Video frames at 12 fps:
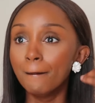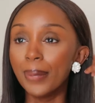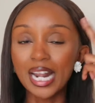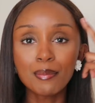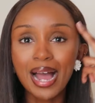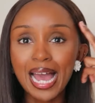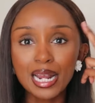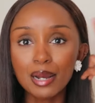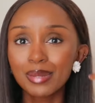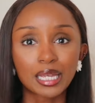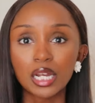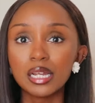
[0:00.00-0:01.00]
But in my head,
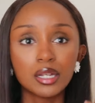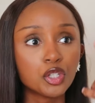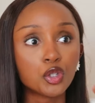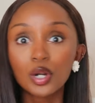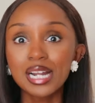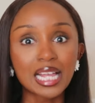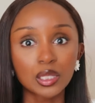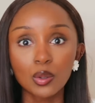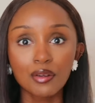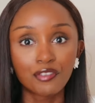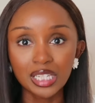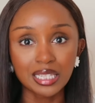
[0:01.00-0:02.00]
I'm like, you're not the
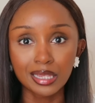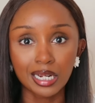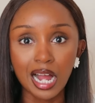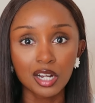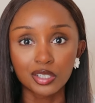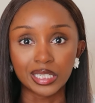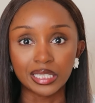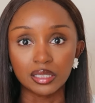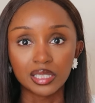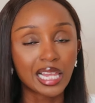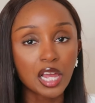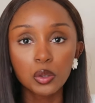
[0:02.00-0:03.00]
one fixing the concrete.
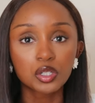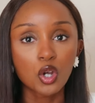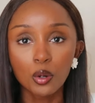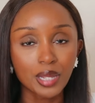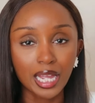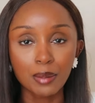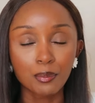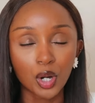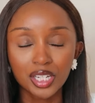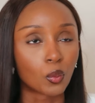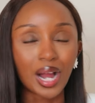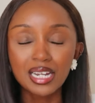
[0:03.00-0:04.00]
The landlord told me I can
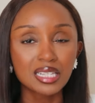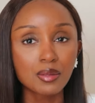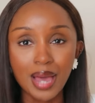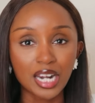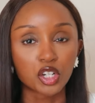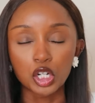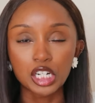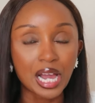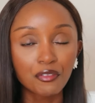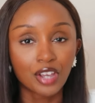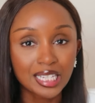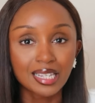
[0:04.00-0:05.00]
park here. Why does it matter? You're
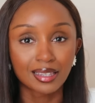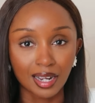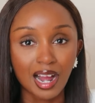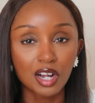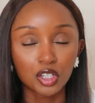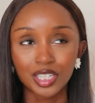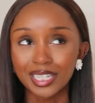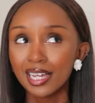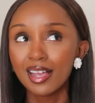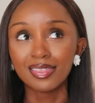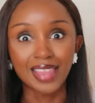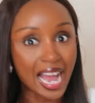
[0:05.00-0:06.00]
not fixing the concrete.
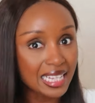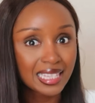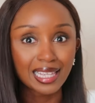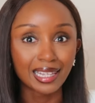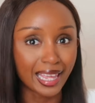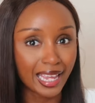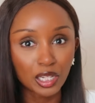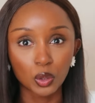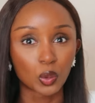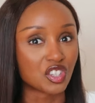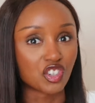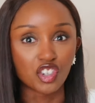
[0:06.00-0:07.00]
That's the
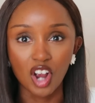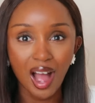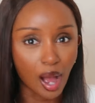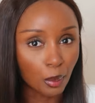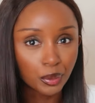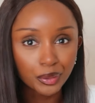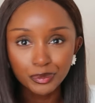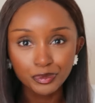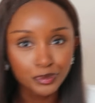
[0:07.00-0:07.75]
landlord's job.